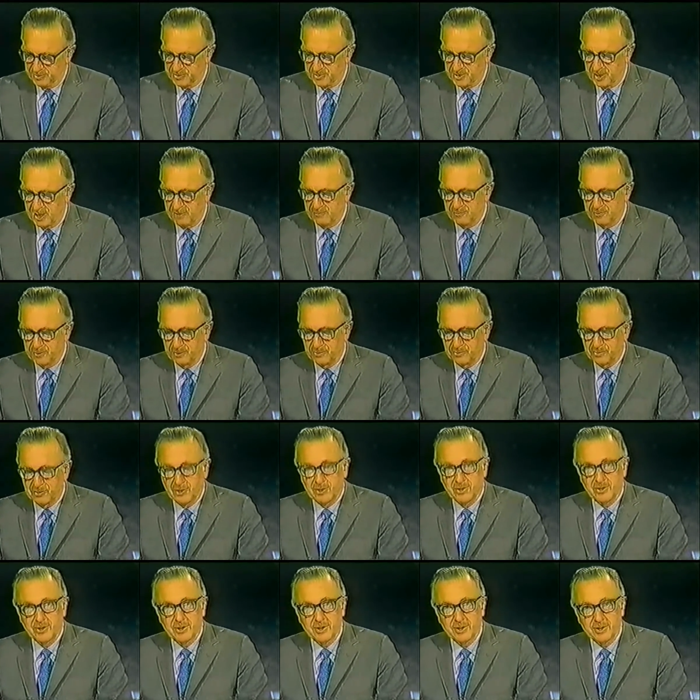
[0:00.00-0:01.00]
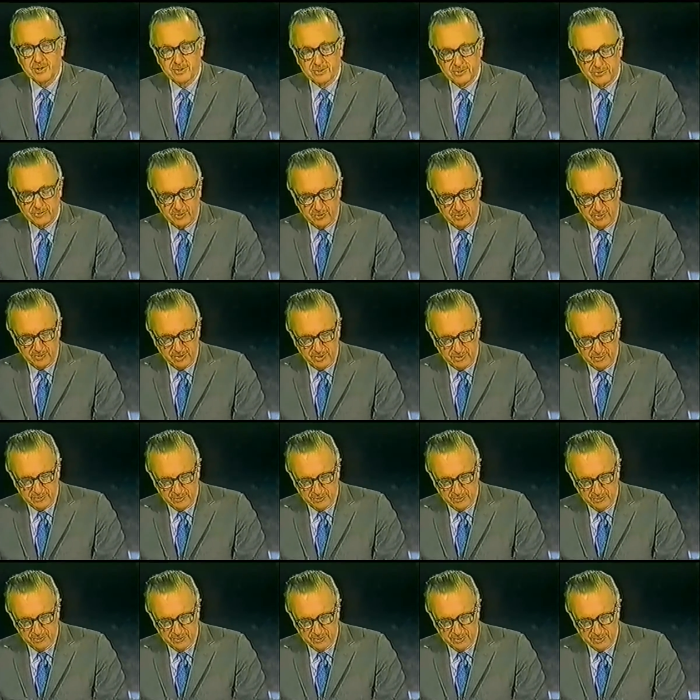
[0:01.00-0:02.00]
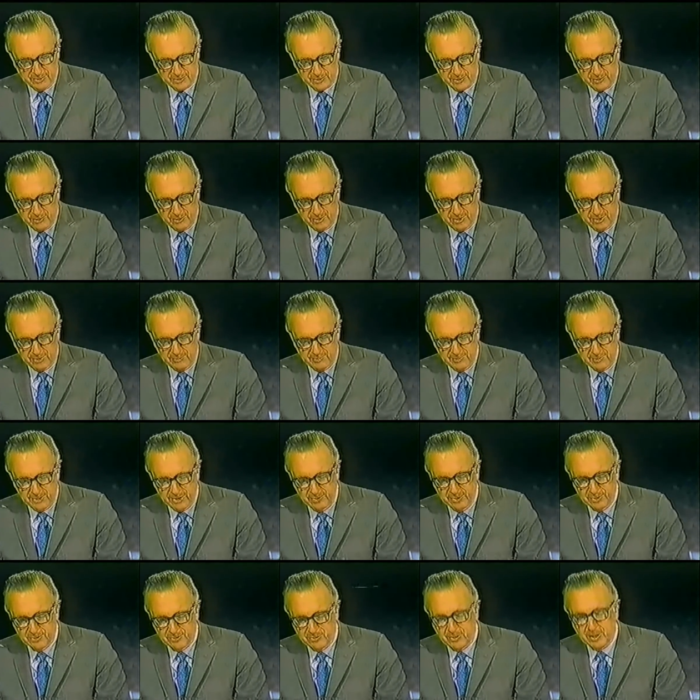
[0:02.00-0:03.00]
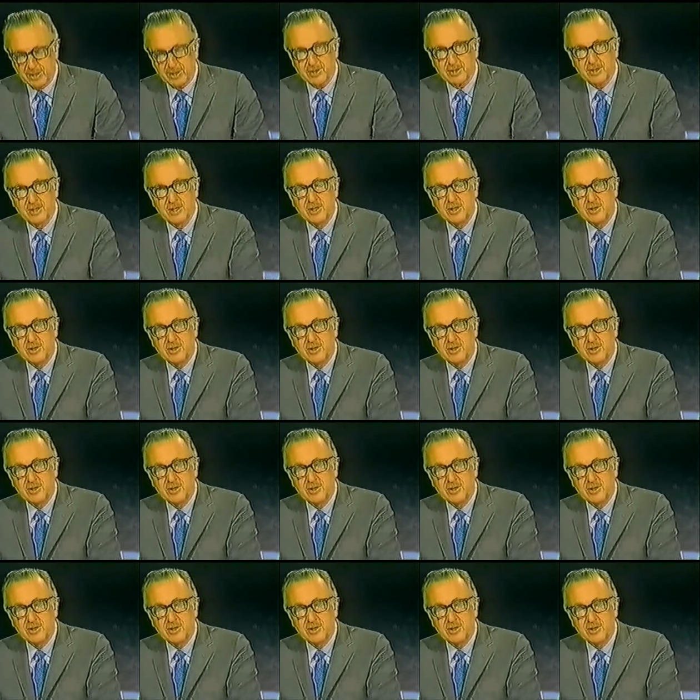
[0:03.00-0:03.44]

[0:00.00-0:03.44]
Stafford had said earlier is certainly true, that it's going to be a real trick